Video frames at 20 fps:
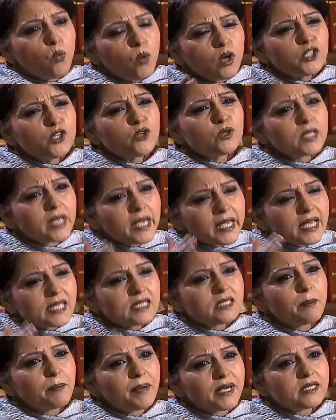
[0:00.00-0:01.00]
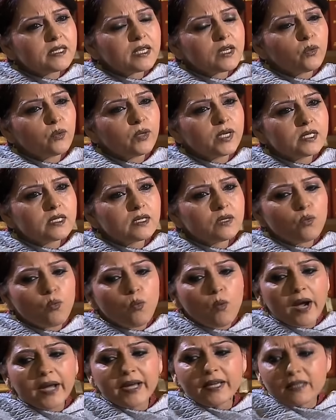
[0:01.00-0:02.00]
What do you think is the basic reason
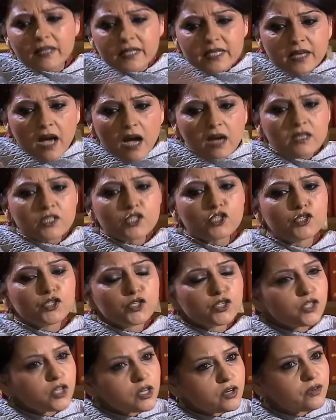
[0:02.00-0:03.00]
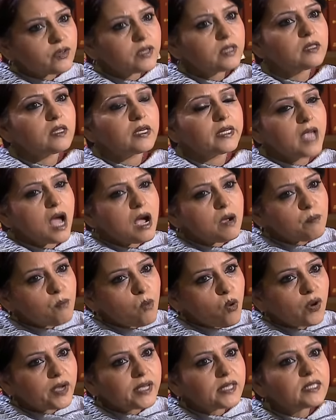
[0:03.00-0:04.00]
why the young children, the young
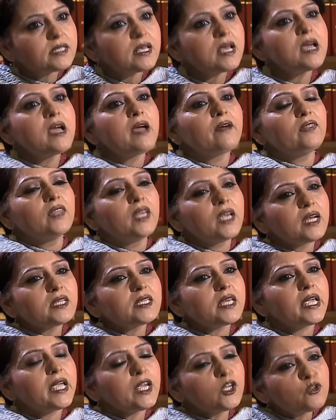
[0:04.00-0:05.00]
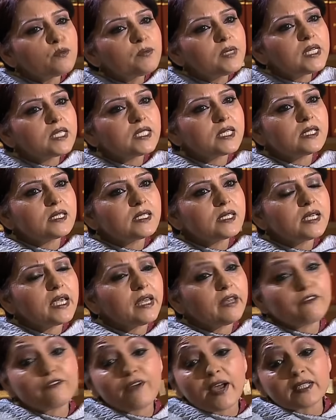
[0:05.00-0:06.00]
boys, they are taking to militancy.
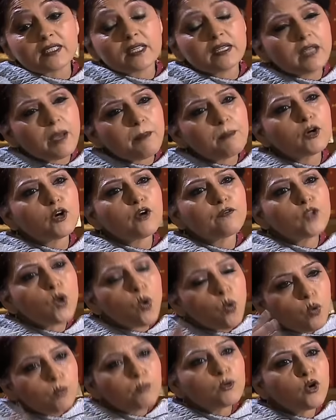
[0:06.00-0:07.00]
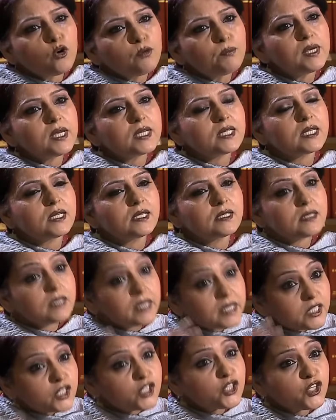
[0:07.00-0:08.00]
And in fact, the number of the homegrown militants,
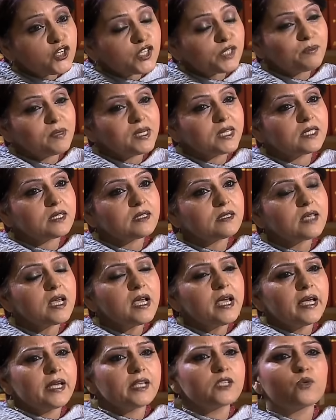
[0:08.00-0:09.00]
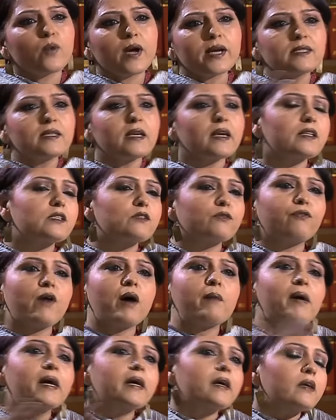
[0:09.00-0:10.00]
the indigenous militants, is rising. It's
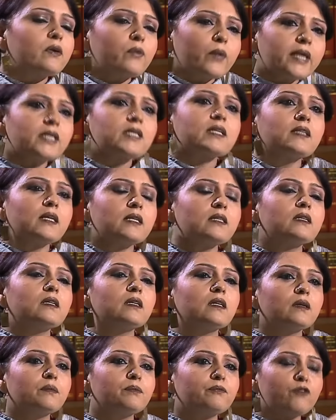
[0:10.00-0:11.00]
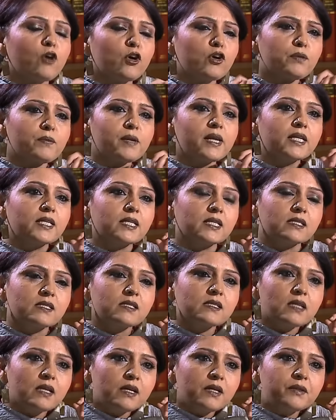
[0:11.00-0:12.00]
far by greater than the foreign militants.
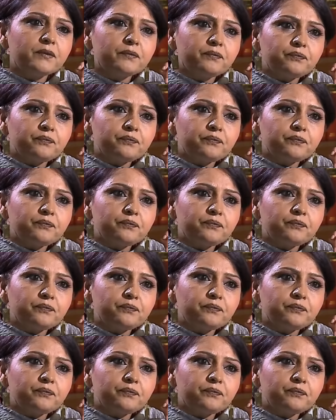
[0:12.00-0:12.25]
It is